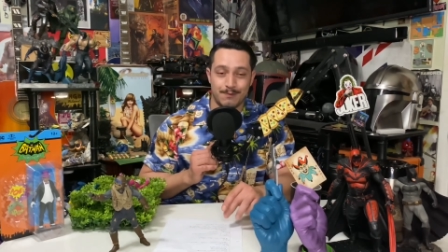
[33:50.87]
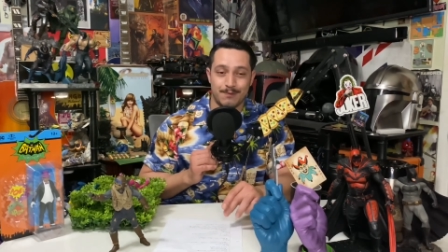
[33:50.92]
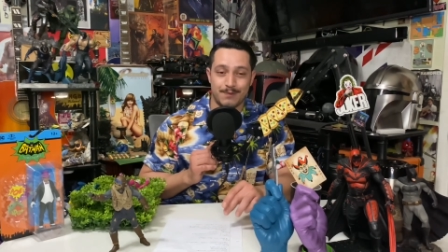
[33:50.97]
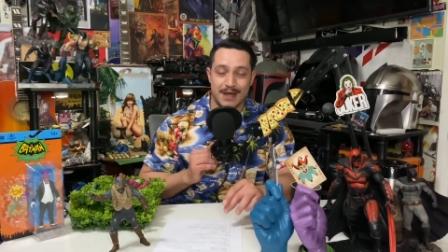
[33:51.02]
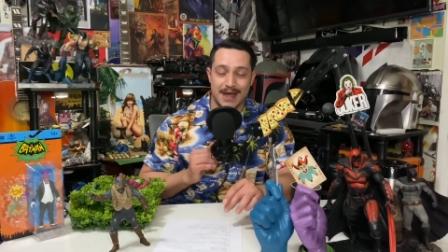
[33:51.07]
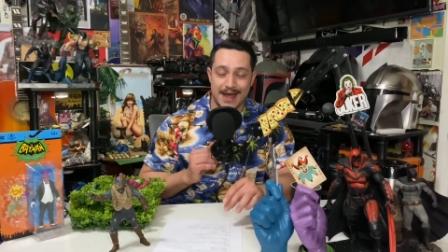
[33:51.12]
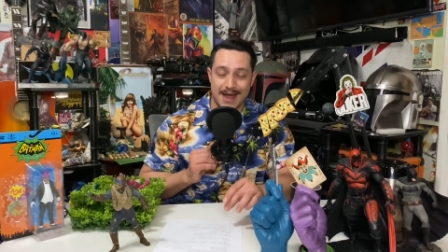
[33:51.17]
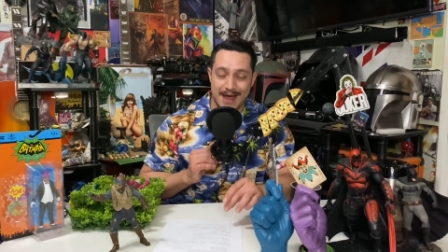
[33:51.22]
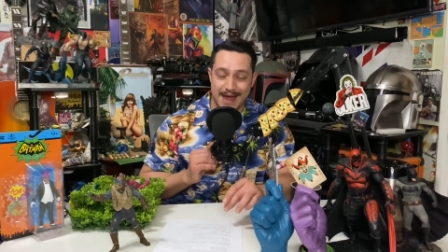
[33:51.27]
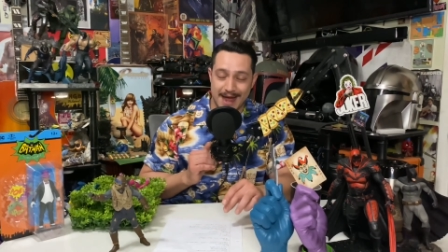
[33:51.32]

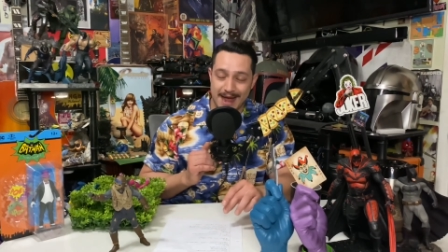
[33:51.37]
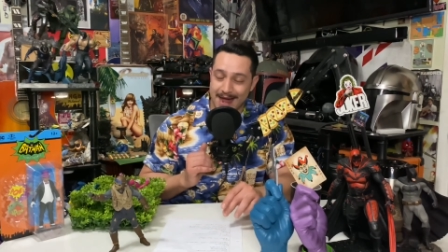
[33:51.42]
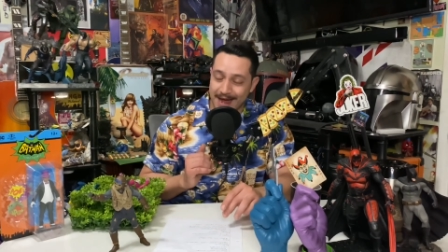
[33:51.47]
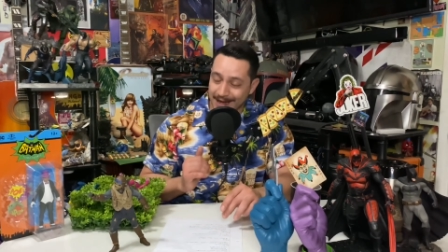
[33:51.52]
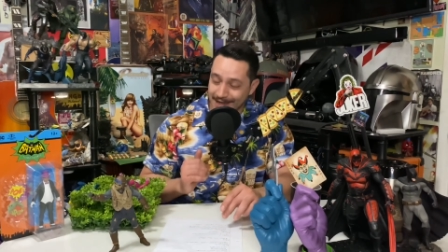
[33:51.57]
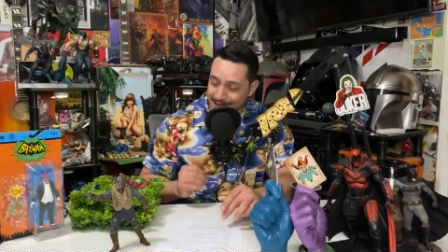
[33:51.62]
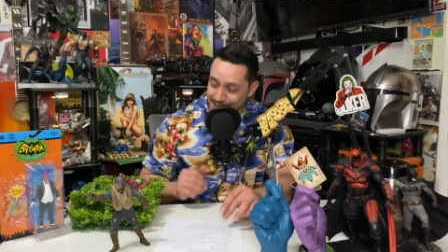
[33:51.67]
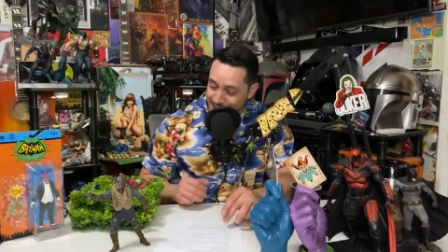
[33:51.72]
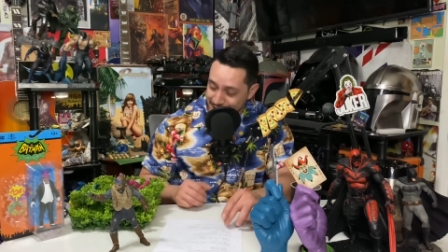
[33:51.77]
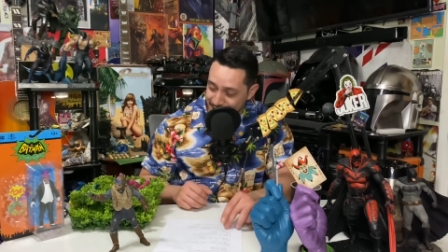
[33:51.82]

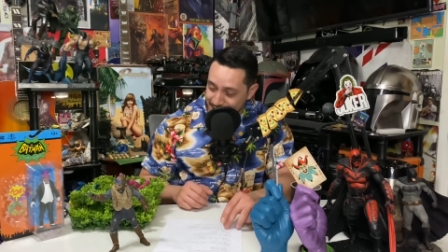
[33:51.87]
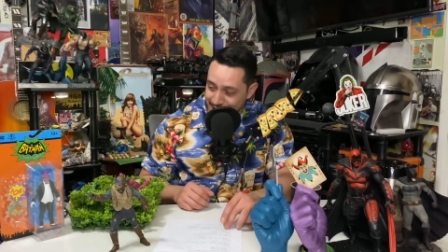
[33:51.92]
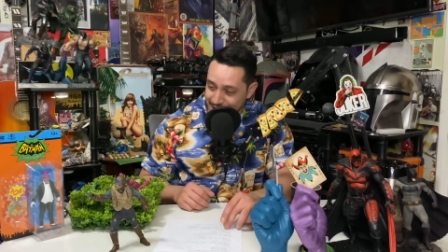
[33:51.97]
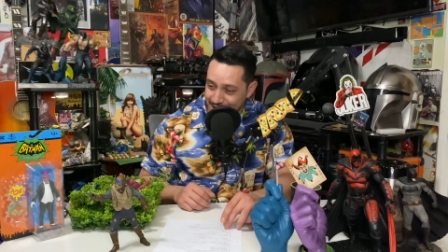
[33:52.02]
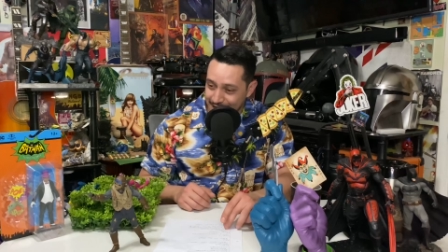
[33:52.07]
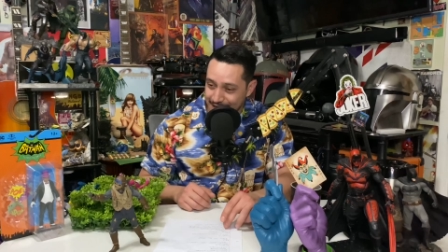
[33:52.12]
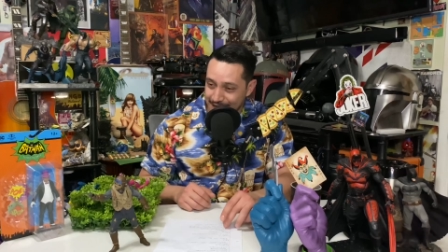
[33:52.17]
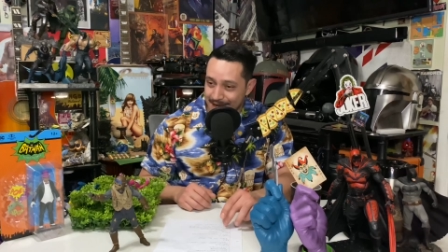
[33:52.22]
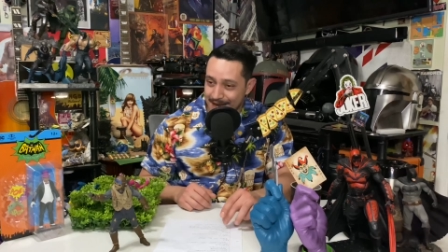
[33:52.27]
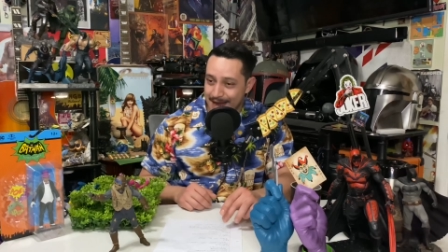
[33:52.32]

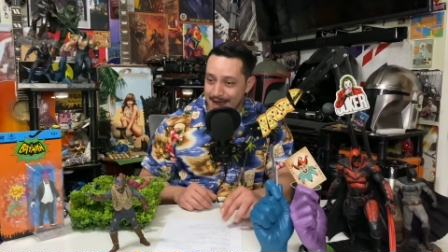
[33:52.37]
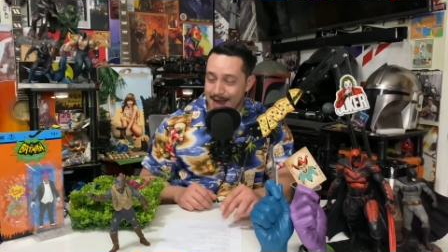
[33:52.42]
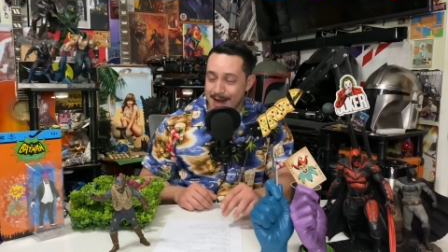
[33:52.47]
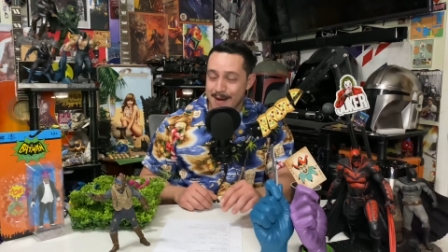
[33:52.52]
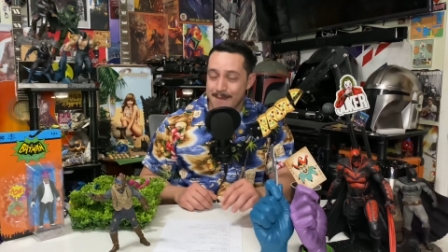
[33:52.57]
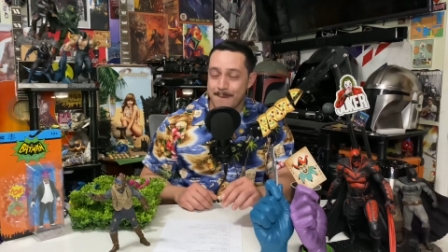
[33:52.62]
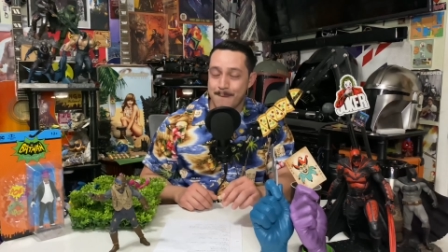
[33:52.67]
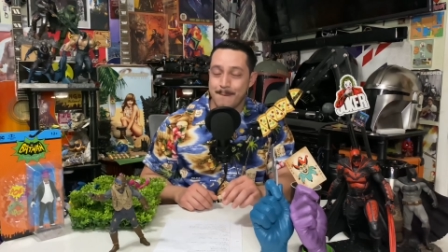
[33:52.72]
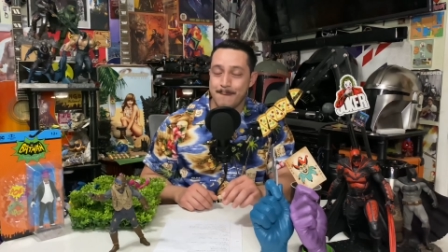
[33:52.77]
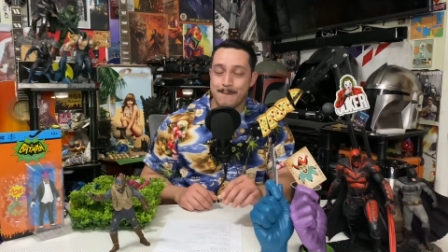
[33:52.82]
packaging,
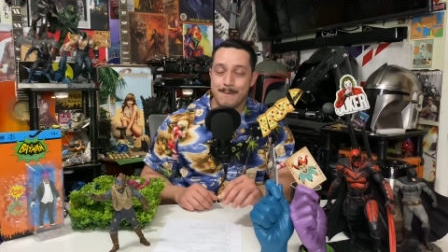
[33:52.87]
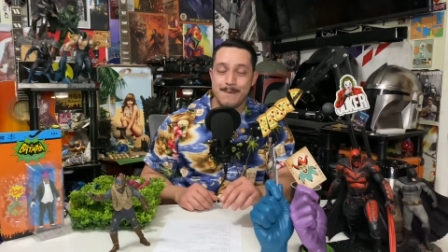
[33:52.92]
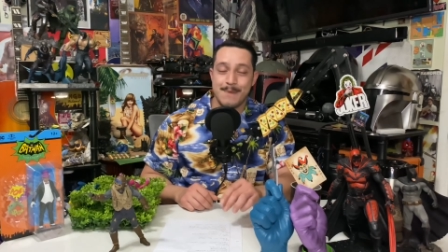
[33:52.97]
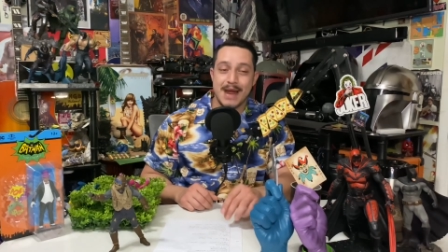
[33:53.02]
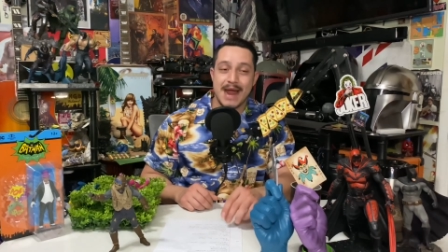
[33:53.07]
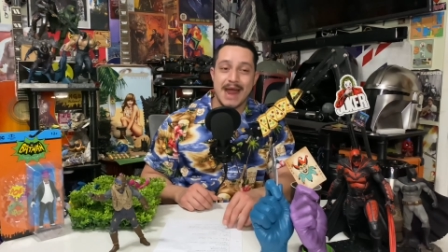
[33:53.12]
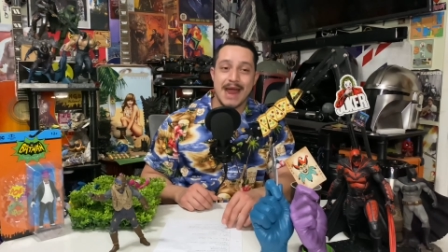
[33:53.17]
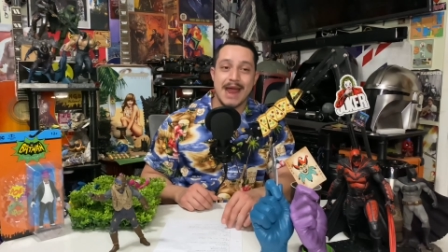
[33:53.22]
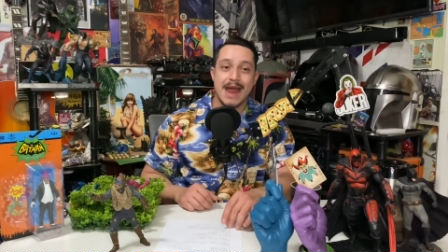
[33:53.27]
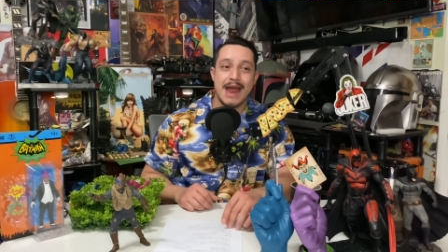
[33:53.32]
and
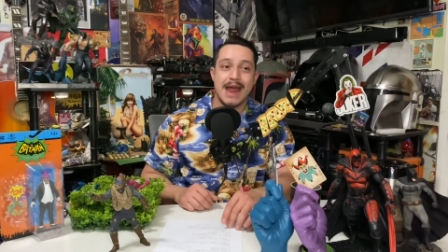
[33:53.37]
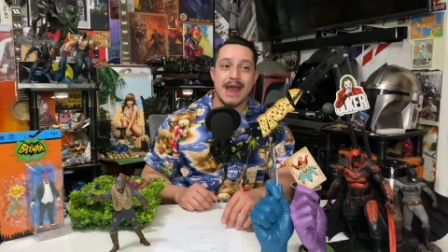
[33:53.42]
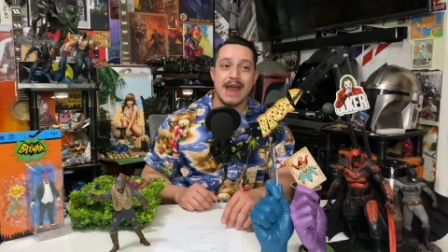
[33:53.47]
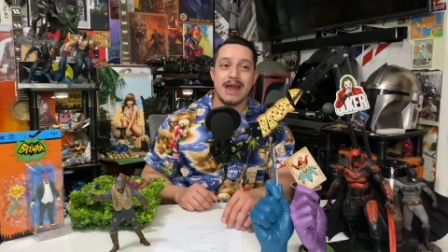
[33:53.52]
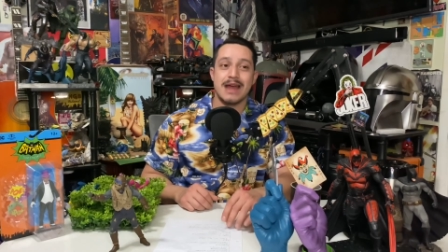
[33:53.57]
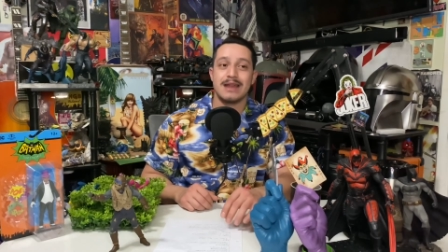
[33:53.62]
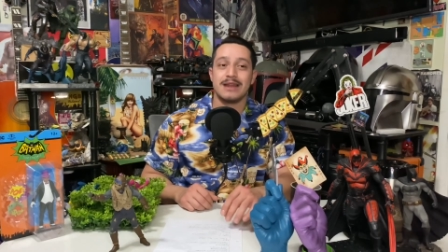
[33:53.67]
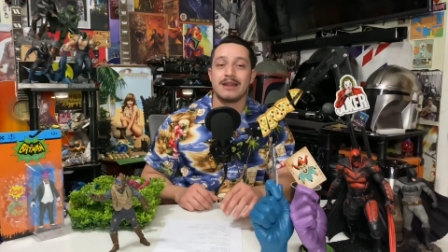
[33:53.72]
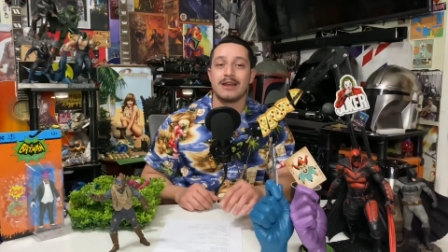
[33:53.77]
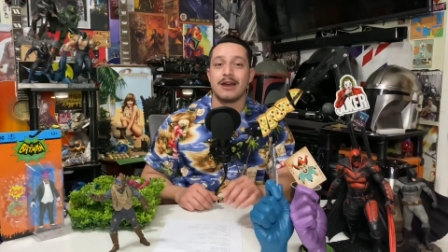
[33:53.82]

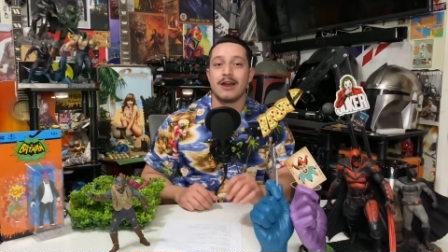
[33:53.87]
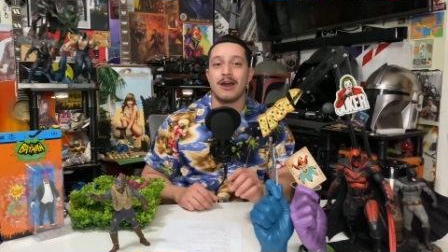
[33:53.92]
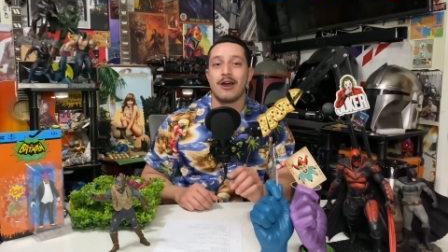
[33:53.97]
man,